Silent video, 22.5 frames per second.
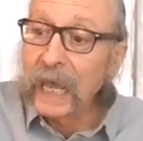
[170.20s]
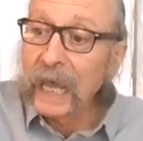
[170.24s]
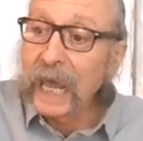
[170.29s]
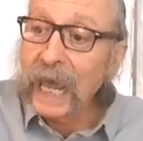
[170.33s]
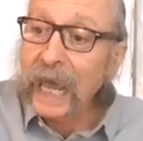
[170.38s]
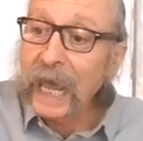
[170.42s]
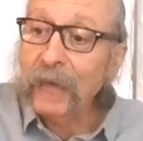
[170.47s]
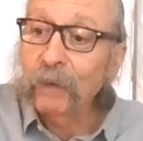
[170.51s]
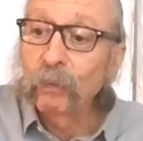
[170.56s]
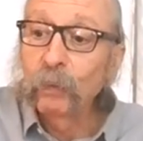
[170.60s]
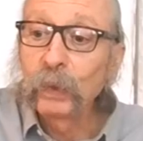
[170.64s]

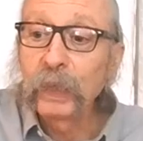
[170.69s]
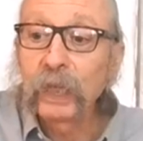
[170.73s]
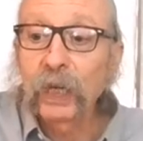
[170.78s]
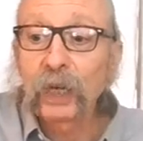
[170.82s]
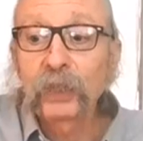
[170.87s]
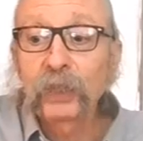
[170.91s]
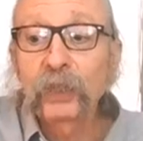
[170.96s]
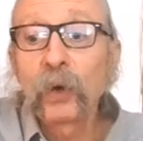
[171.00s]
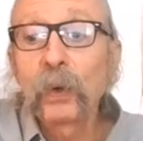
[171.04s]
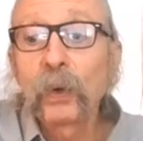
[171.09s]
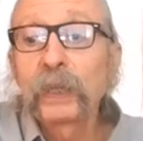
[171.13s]
and we are
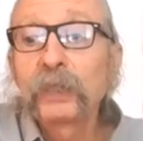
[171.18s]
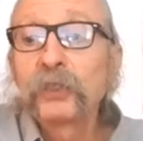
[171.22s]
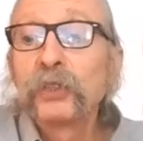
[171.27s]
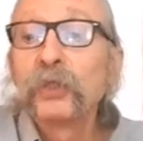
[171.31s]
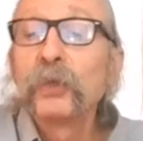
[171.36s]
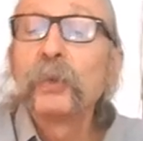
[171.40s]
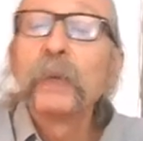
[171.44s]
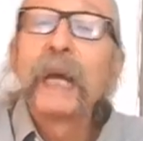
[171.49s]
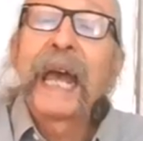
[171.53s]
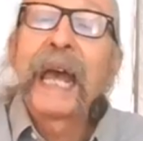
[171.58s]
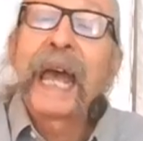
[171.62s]
going
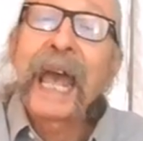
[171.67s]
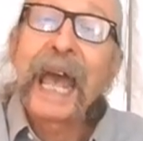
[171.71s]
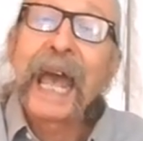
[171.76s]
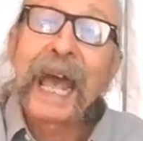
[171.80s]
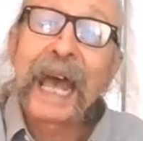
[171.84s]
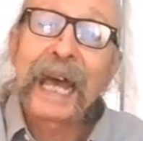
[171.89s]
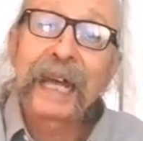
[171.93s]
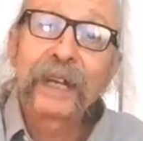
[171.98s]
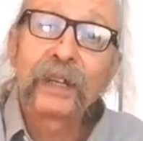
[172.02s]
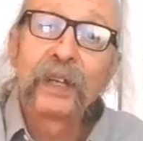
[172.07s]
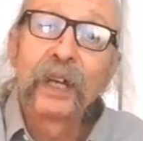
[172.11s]
to
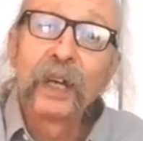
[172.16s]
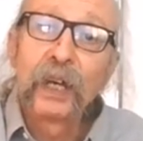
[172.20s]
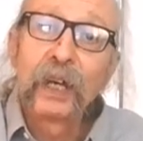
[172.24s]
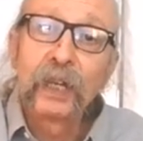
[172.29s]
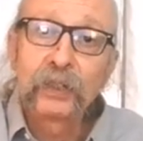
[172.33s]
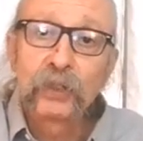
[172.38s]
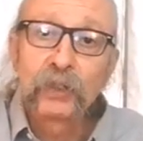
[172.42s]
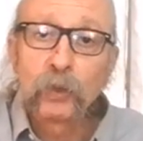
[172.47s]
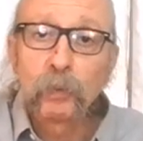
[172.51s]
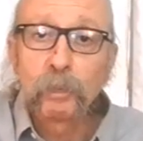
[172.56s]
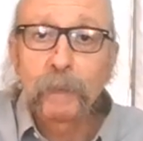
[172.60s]
add
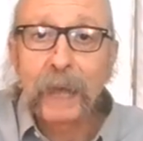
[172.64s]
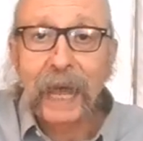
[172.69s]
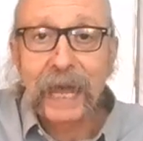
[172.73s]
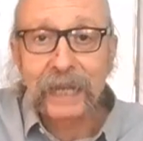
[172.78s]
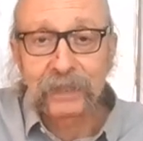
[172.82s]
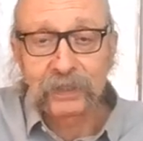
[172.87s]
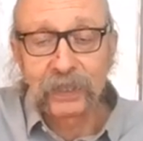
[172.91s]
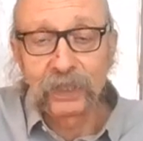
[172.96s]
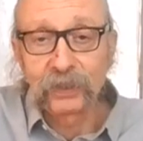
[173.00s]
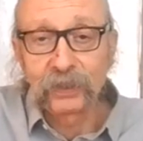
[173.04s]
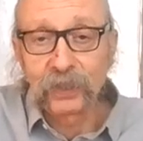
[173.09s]
2
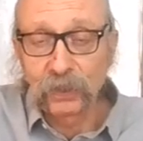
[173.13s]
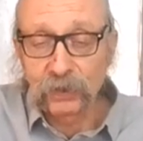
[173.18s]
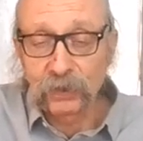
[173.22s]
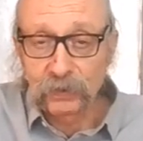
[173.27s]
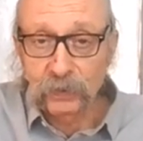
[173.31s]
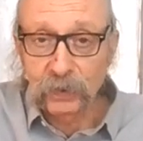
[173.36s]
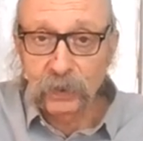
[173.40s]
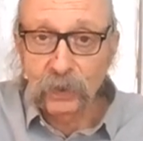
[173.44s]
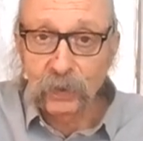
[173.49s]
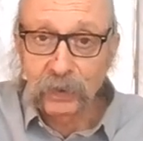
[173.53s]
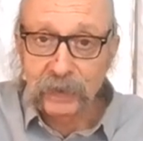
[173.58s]
passing tones.
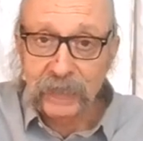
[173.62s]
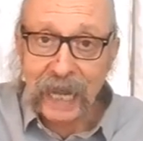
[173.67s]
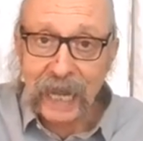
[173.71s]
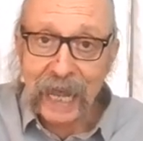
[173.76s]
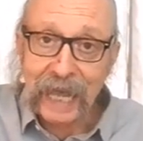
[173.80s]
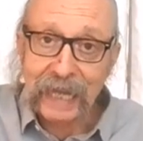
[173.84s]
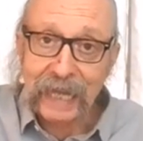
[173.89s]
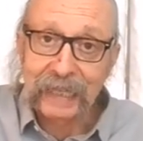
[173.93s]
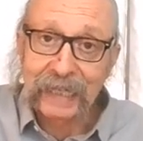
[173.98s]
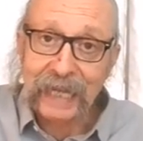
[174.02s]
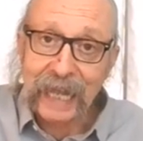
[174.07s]
We're going to
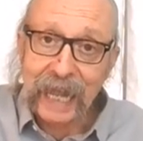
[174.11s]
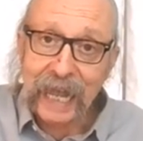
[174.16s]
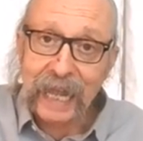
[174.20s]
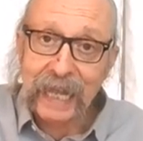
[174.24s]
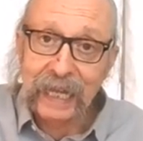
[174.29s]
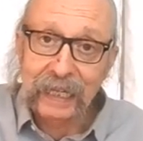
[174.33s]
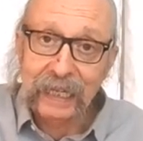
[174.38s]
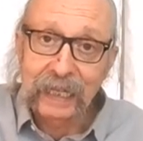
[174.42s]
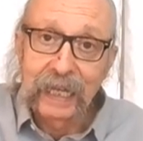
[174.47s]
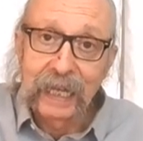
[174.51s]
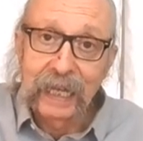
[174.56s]
add an
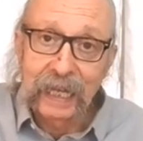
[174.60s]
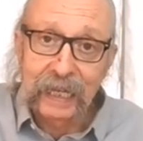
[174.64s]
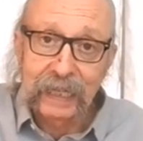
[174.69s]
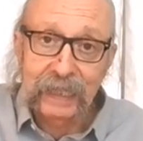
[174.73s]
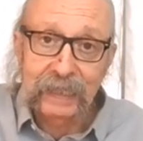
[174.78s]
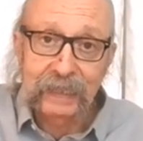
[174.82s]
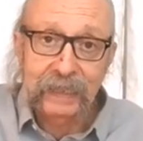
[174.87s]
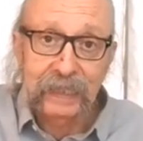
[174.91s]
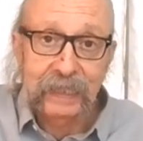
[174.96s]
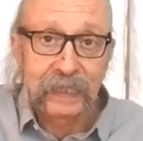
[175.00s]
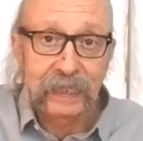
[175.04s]
A and a
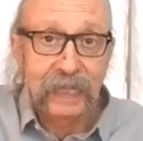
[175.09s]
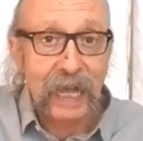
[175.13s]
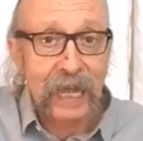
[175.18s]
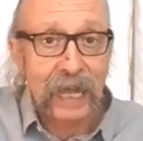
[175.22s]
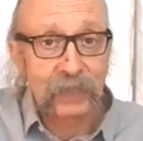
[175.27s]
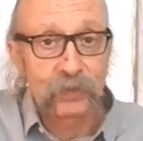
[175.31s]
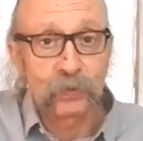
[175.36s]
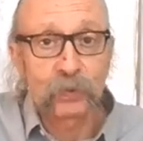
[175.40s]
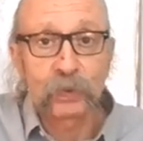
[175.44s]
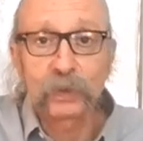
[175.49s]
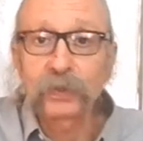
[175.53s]
D
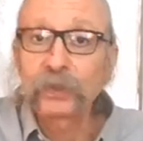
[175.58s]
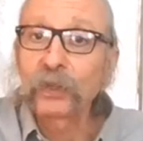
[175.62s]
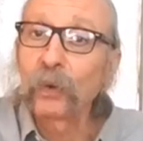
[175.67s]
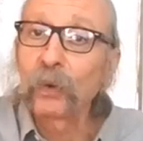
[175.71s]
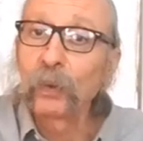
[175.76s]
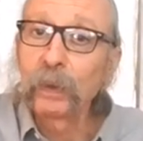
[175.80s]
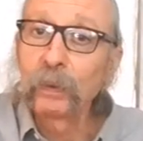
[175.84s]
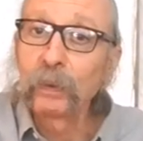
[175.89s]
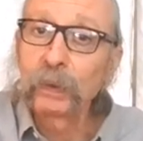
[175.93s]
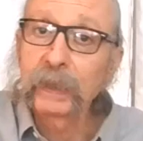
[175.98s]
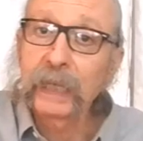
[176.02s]
natural. So
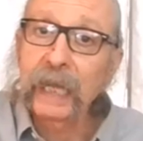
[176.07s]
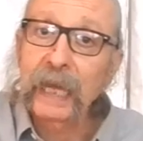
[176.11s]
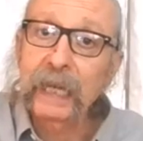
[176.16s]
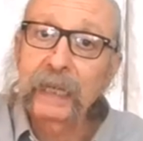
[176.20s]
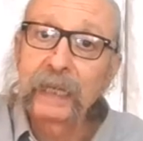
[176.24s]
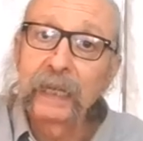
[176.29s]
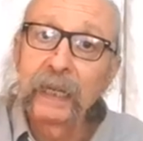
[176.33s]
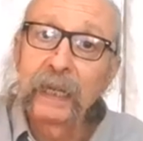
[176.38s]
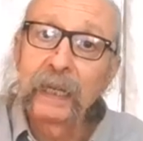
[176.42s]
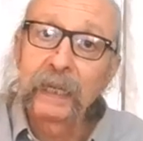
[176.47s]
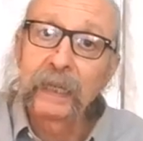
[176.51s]
we will get
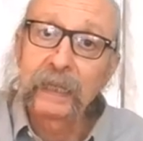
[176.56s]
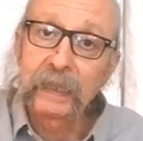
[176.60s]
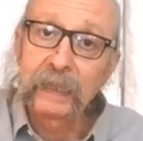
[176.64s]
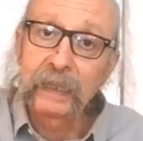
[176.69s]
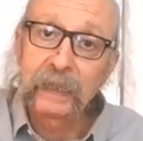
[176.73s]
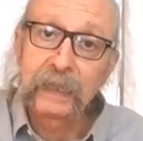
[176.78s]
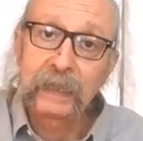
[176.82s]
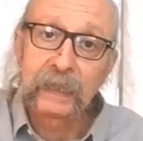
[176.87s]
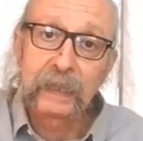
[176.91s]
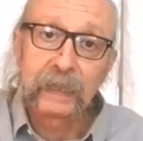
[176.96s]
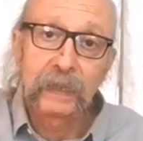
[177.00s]

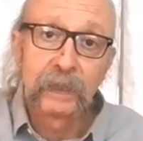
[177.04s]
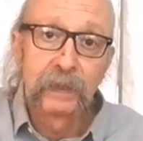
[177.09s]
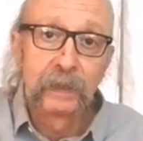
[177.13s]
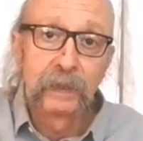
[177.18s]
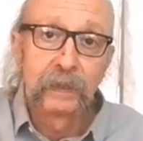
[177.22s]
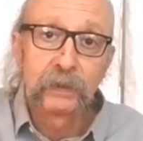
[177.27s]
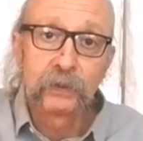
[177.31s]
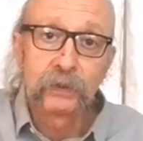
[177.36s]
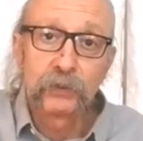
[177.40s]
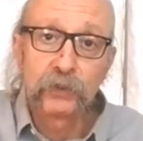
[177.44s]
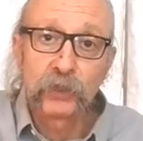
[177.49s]
E,
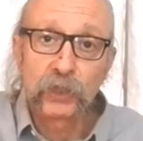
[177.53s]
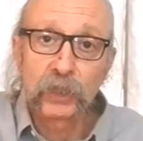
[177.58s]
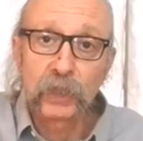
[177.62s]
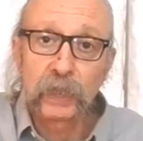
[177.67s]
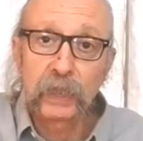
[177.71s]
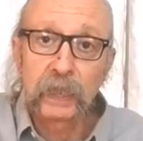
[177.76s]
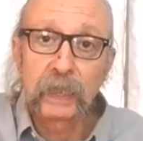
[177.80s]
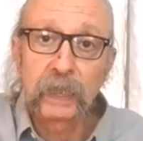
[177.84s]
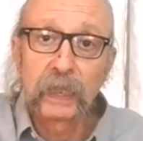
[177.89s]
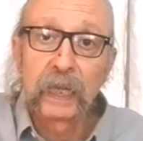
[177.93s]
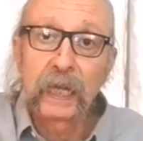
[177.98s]

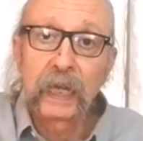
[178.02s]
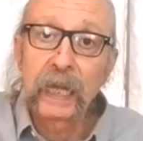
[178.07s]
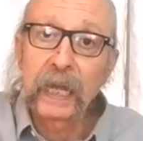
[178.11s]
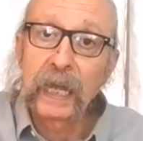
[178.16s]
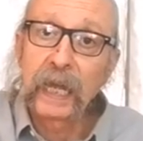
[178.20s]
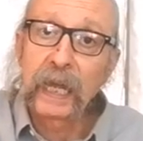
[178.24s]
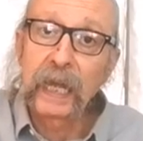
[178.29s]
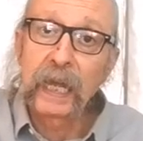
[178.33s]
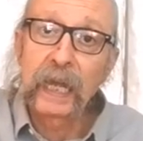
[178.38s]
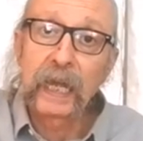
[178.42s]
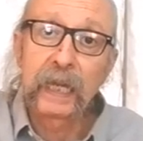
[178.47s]
G,
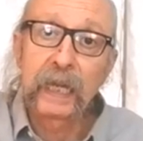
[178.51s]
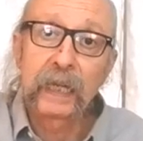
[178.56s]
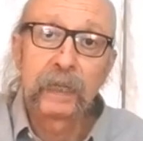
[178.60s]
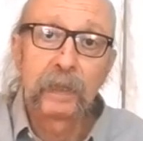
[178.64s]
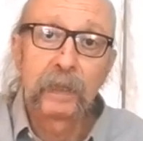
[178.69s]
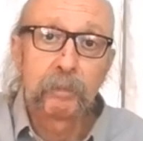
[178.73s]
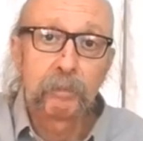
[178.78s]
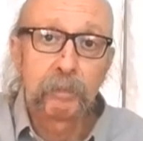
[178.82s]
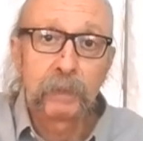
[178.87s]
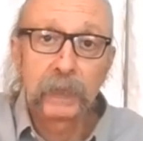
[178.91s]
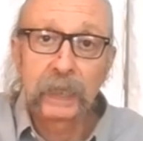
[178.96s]
A,
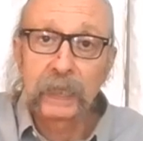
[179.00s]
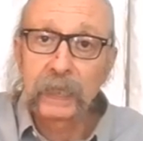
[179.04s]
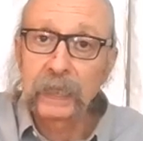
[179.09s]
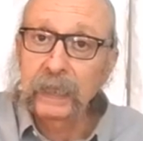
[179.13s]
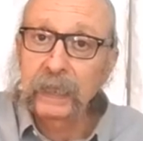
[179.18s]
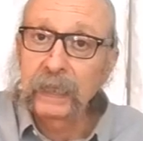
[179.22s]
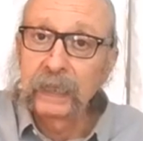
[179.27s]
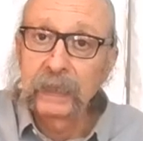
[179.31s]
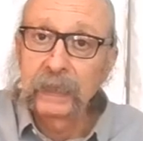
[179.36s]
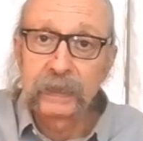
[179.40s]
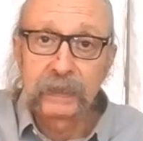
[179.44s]
B,
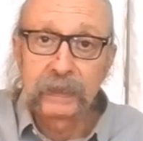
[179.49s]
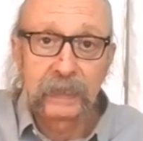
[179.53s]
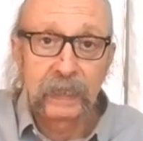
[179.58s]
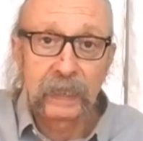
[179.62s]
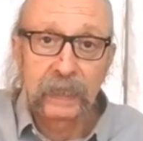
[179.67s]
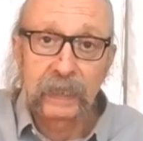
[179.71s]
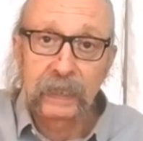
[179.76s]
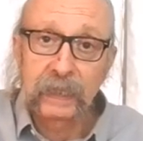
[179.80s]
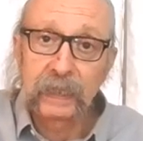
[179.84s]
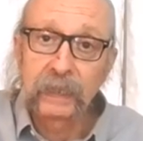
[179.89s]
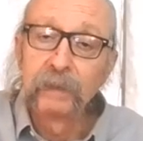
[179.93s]

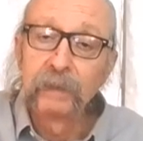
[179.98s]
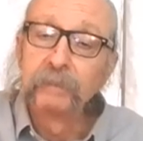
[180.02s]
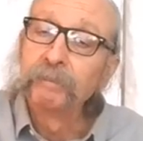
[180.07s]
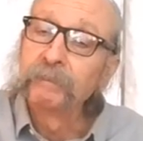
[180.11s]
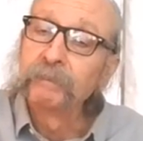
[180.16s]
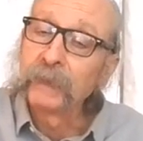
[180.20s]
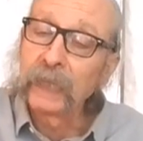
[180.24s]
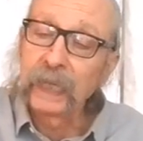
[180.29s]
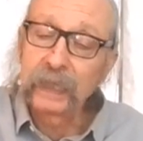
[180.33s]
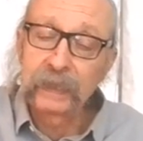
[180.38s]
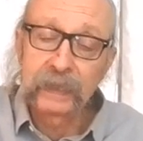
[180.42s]
D,
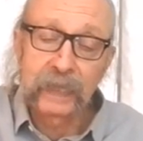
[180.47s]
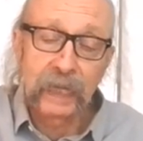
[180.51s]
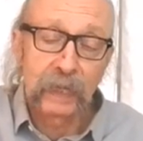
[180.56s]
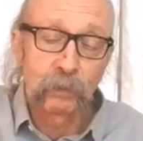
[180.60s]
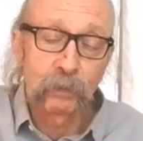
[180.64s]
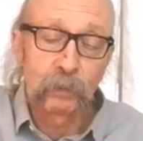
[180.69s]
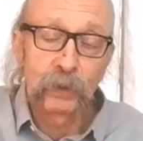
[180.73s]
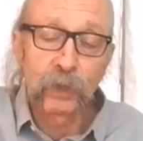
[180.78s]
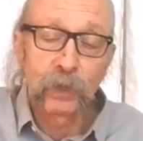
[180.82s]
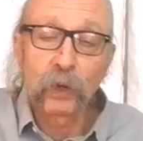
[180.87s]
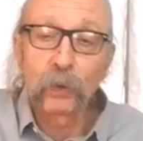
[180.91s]
and then it
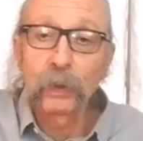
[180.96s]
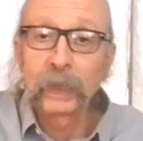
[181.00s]
will go